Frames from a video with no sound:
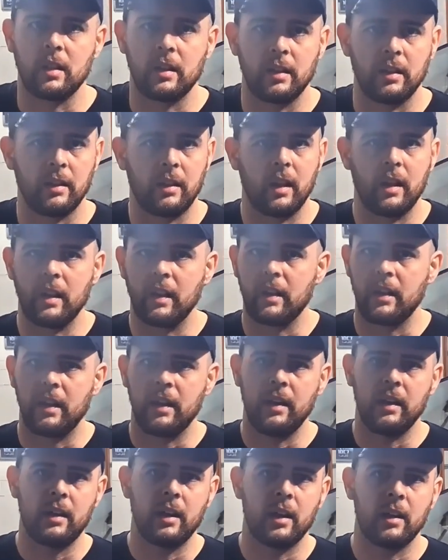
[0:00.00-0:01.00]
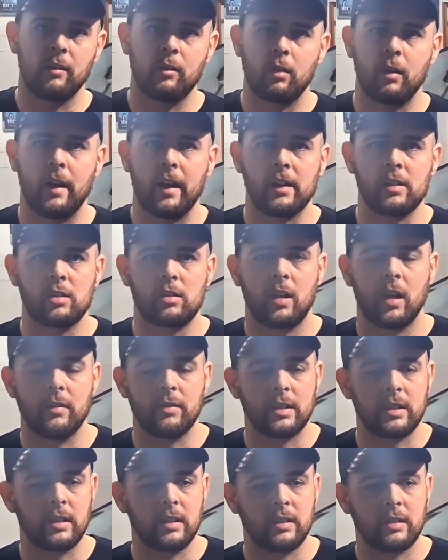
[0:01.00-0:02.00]
and getting in any kind of cracks,
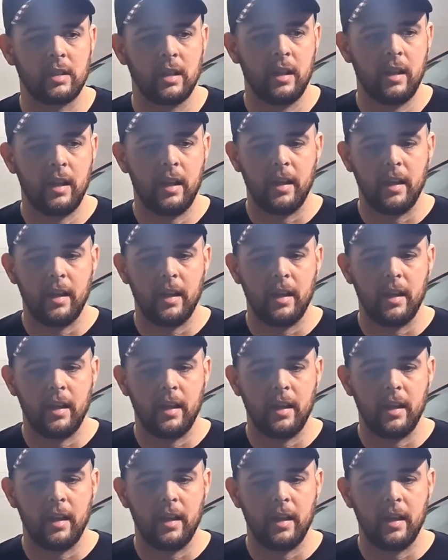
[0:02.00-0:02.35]
crevices,